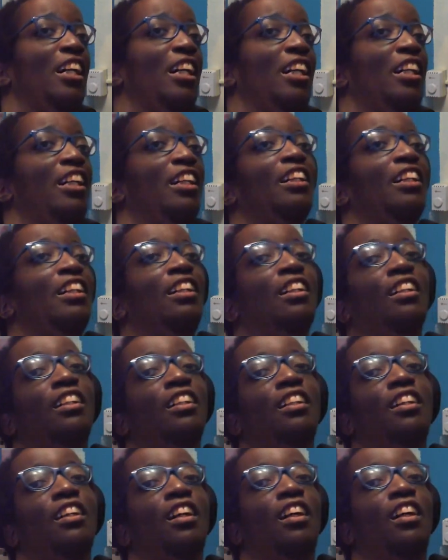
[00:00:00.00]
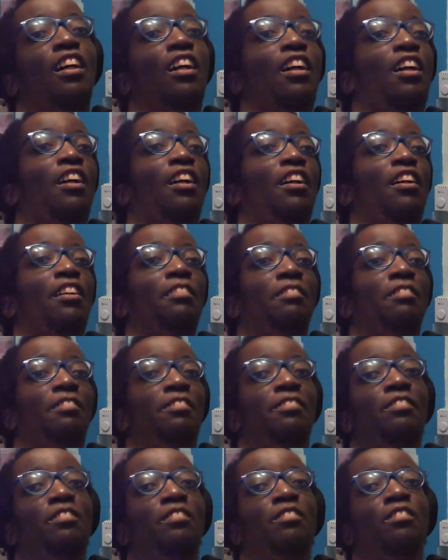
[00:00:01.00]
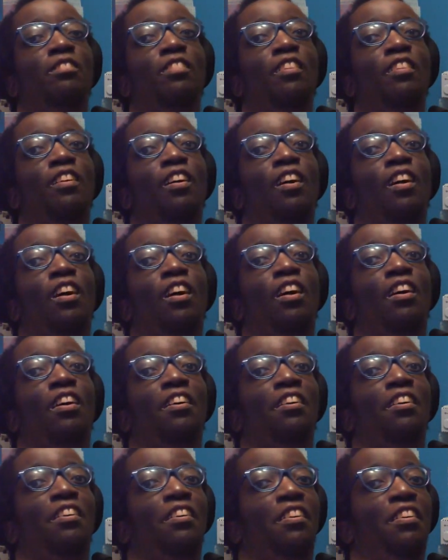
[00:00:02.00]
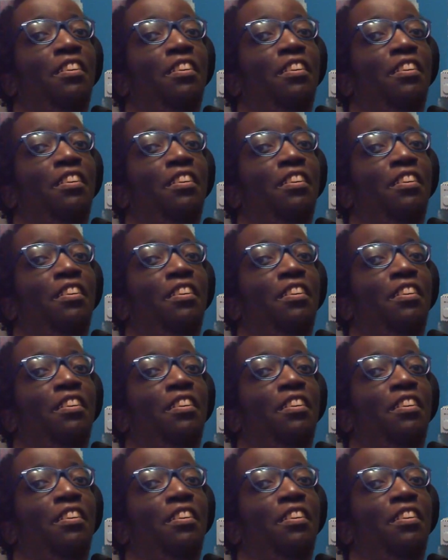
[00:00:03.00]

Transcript: [no speech]